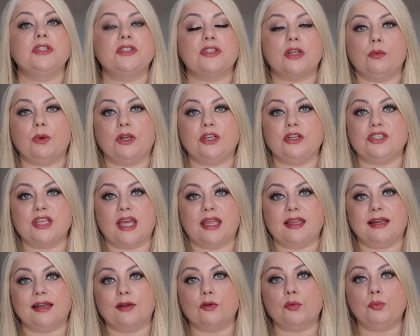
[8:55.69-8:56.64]
So when you
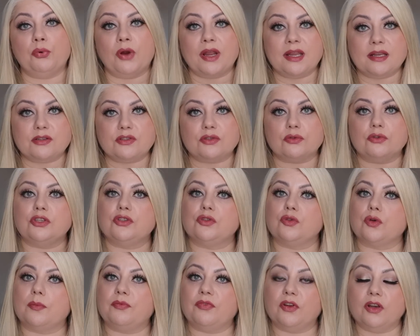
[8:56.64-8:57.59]
take little breaks or you
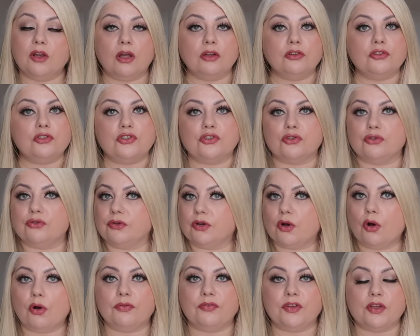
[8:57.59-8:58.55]
stop for lunch or a
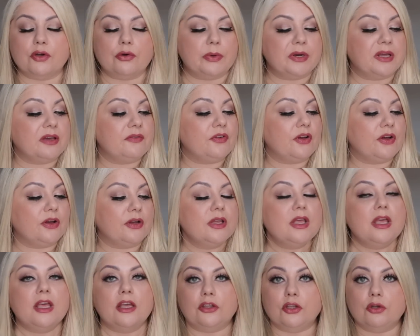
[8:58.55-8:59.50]
coffee or whatever,
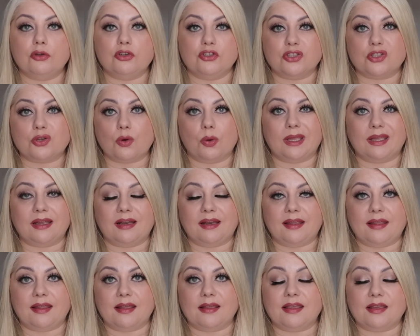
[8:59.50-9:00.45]
you can just
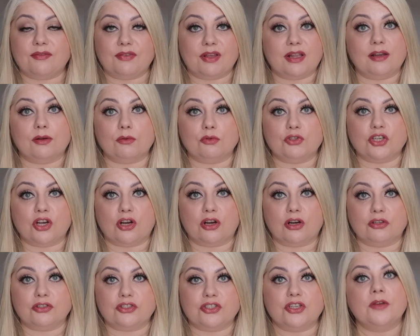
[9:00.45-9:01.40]
quickly give it a little
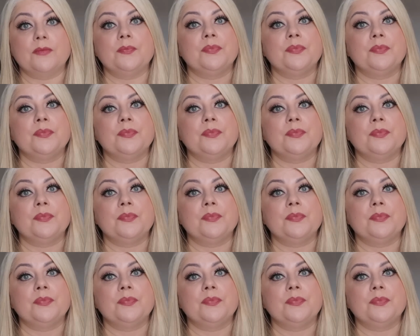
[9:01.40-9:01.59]
charge,